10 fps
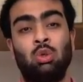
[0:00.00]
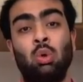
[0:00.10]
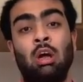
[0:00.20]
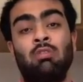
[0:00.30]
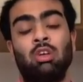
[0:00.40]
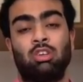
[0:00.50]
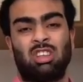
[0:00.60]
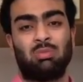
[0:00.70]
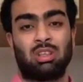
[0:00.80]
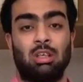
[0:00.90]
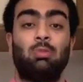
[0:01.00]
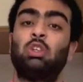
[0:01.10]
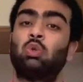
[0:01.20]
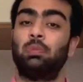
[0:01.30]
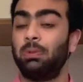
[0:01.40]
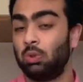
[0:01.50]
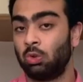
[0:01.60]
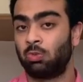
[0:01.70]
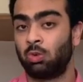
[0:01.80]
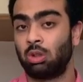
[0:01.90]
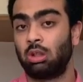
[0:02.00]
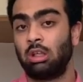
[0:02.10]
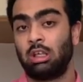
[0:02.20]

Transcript: you have learned some skill which could be useful